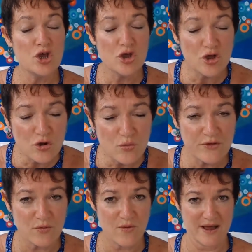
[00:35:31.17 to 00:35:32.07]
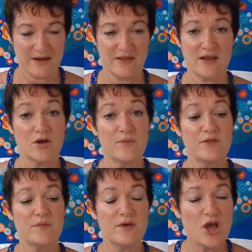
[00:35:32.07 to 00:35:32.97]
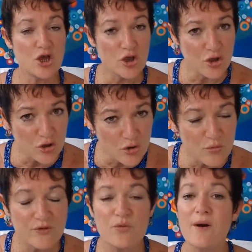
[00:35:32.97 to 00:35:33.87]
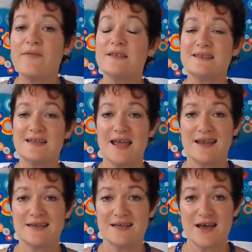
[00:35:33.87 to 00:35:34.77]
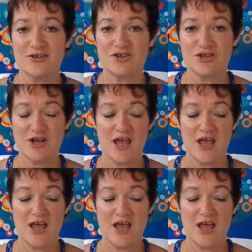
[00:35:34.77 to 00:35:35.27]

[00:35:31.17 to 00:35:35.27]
You were the one that helped them. You were the one that stayed in touch.